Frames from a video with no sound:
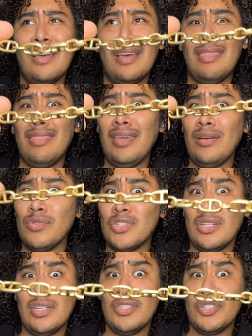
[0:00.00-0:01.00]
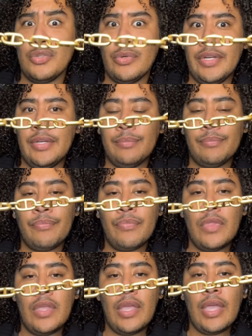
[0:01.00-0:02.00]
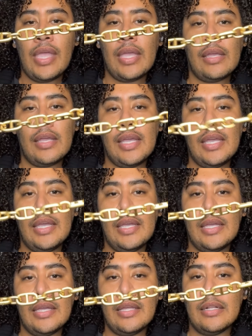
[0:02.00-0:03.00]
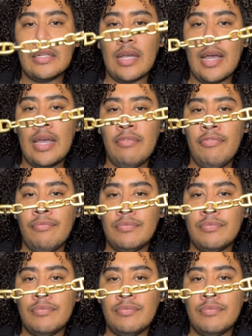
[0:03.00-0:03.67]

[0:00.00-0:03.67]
I think I was on Instagram, and I